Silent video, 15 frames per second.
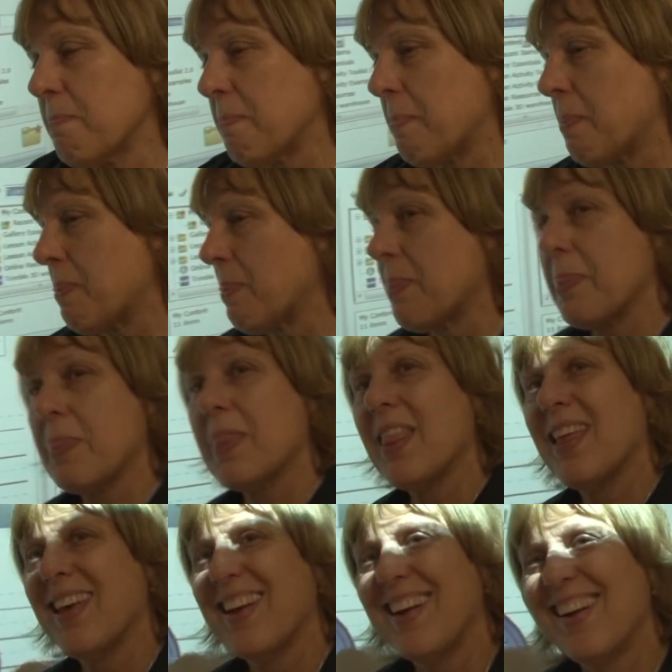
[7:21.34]
Jean,
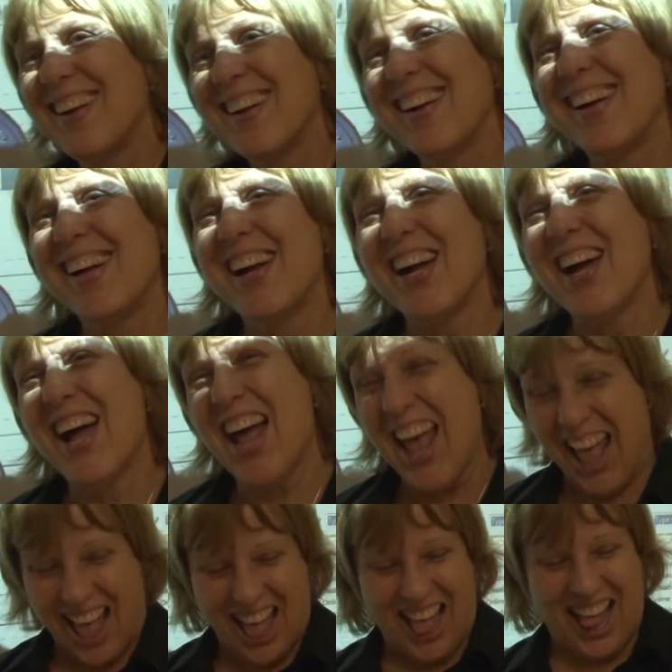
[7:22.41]
thank you.
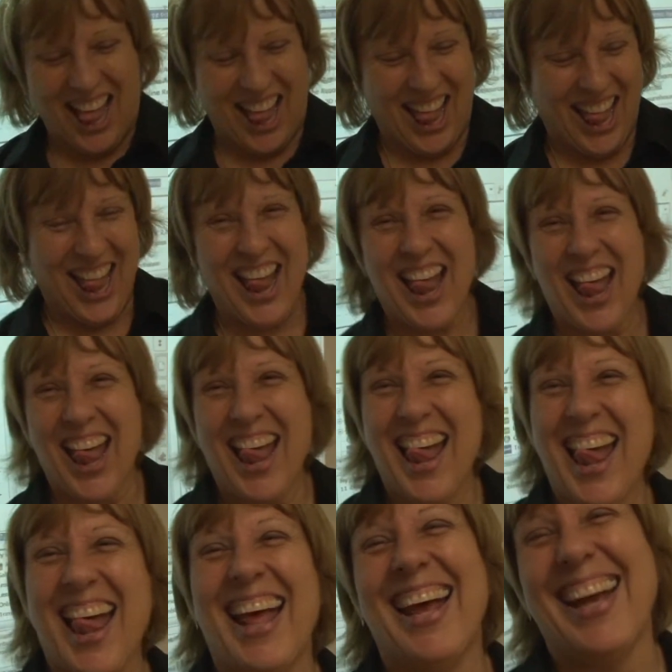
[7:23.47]
You
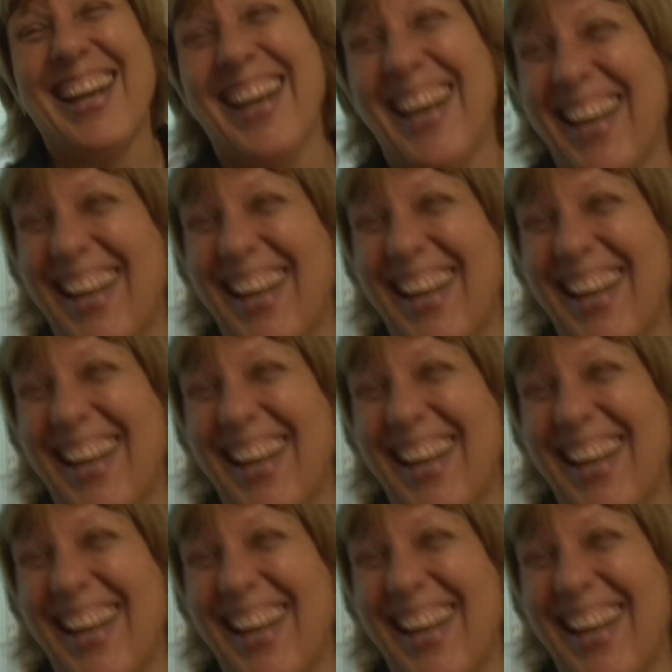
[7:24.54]
are a